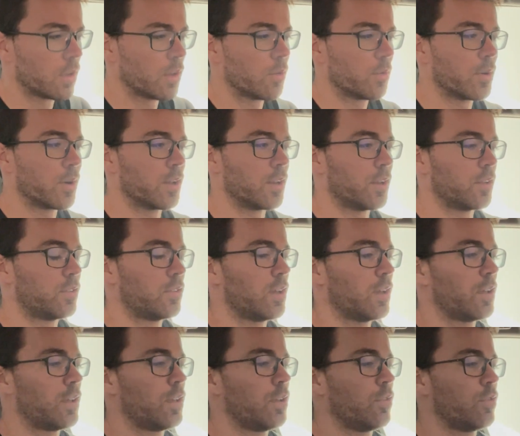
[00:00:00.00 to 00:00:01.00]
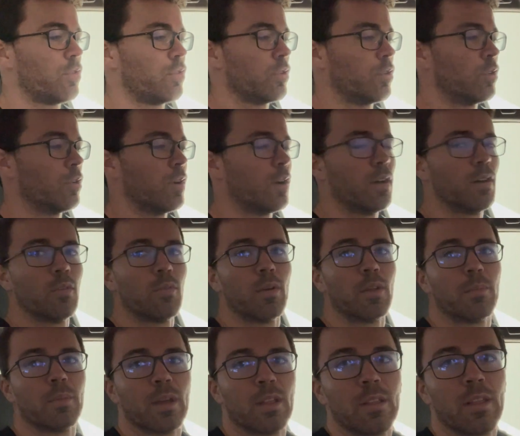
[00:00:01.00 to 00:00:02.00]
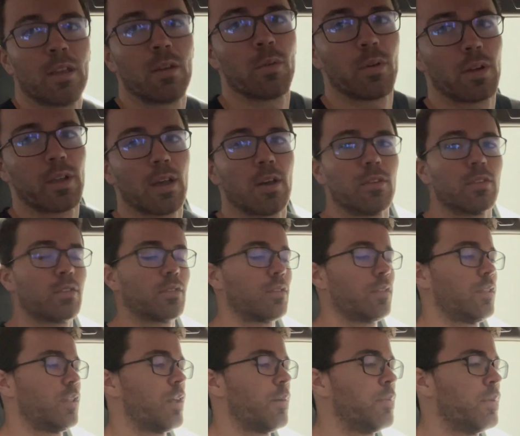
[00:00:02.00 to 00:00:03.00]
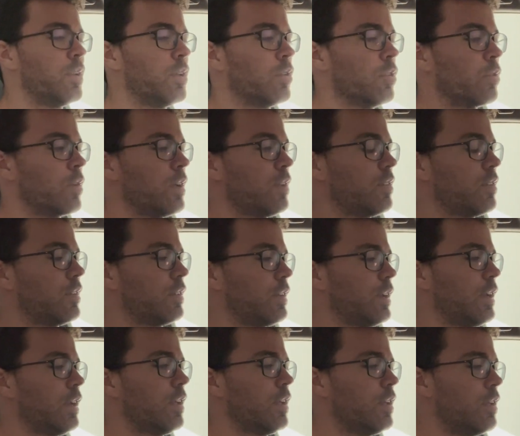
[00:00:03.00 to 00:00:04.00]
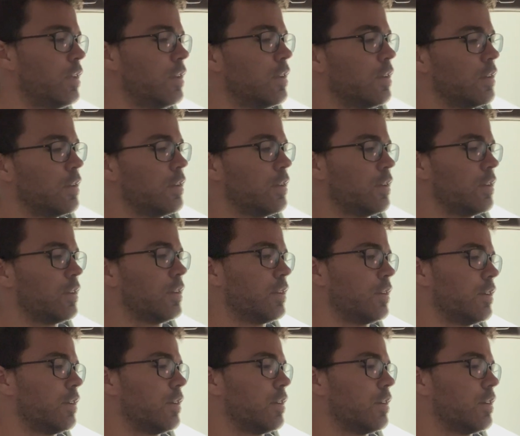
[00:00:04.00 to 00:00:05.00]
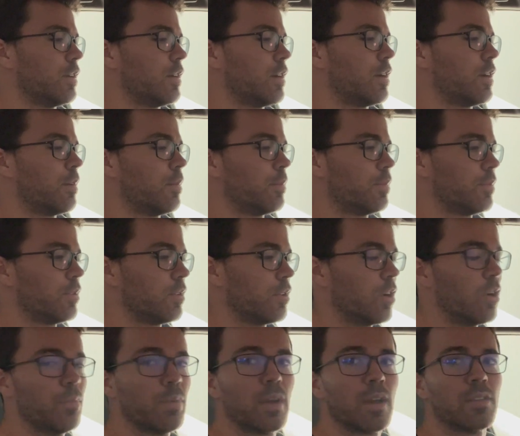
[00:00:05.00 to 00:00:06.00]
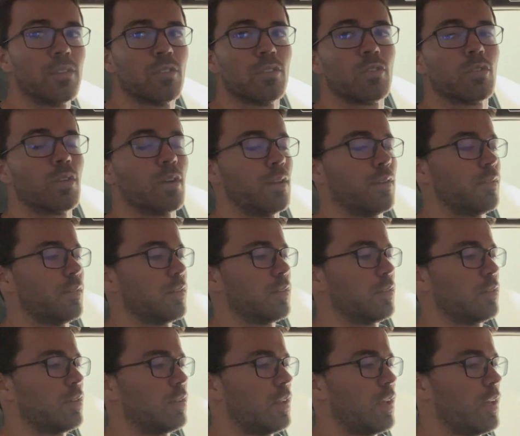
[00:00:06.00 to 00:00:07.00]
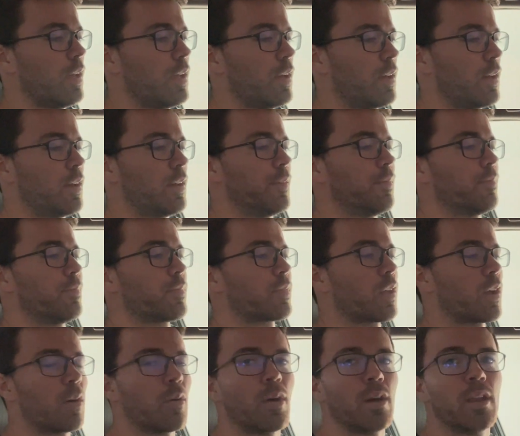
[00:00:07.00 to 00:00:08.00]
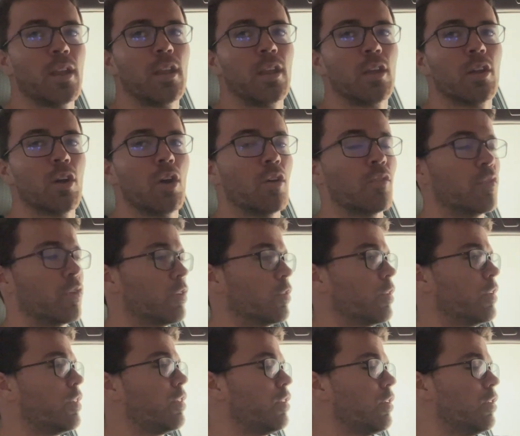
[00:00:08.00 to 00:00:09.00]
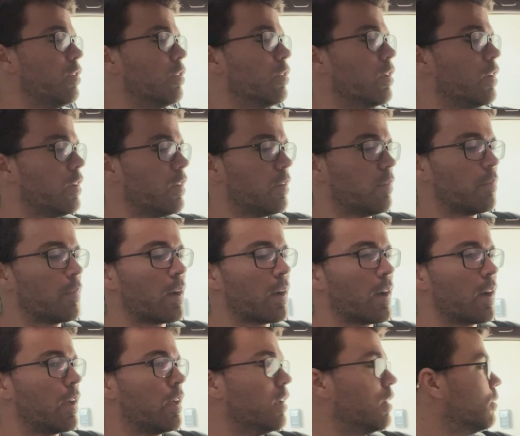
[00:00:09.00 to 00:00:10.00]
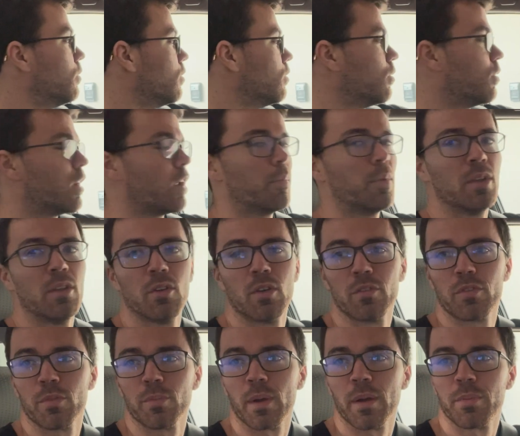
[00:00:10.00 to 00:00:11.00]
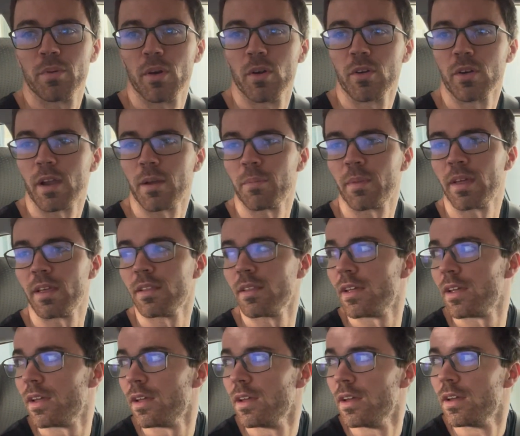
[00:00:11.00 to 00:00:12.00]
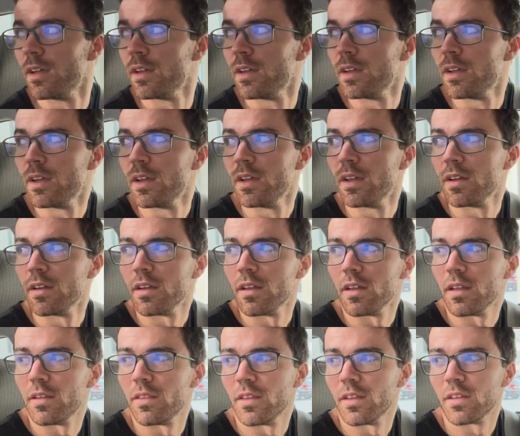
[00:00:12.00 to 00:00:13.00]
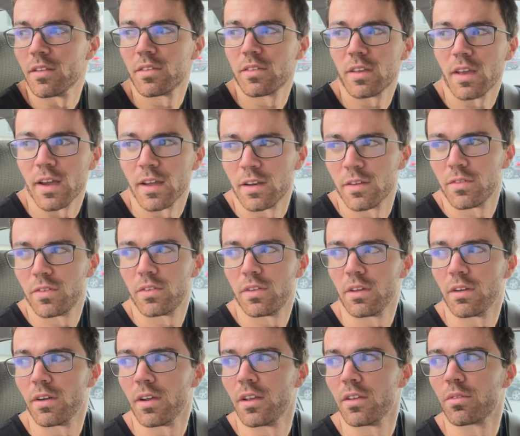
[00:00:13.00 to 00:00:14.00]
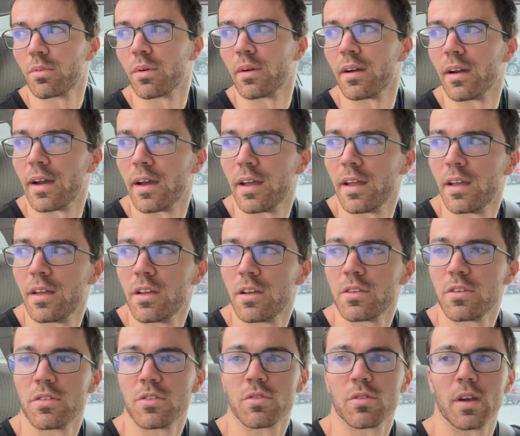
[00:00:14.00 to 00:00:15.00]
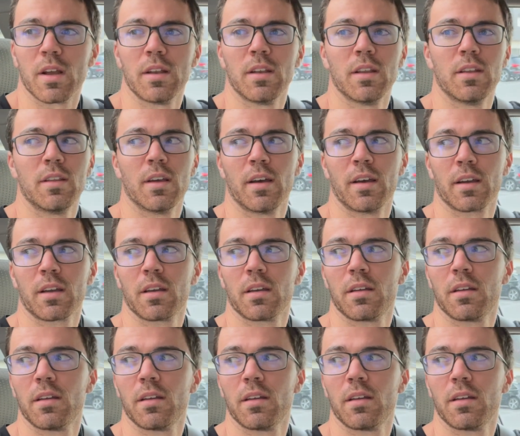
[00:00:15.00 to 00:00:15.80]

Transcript: we're gonna take you through uh, one of my leg workouts that I've been doing recently. Um, so I hope you guys enjoy. Today, uh, I wanted to go over with you my what I've been doing for my program lately in this kind of series where I train to dunk.